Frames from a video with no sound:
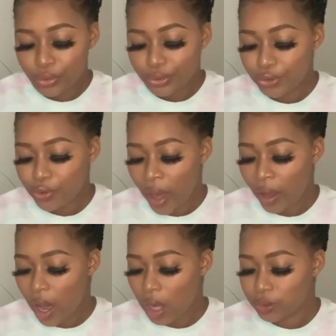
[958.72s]
Do you
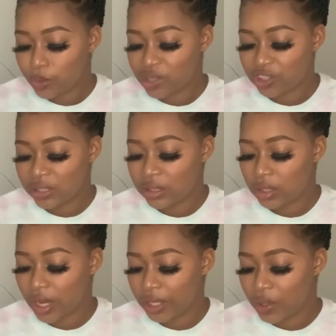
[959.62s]
hang out with
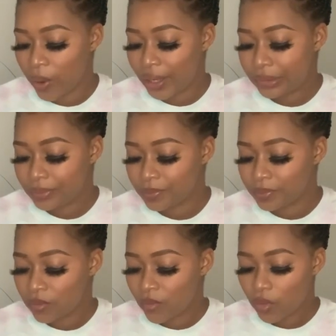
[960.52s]
just anyone,
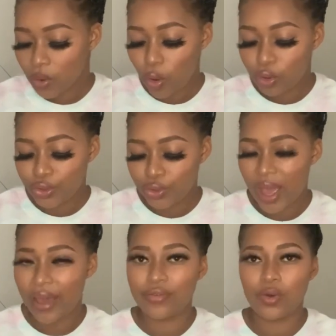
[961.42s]
or do you
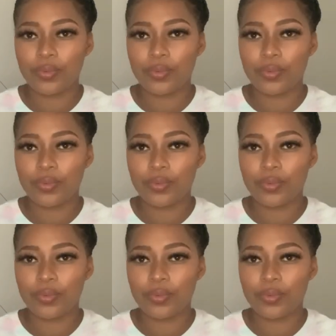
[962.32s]
have your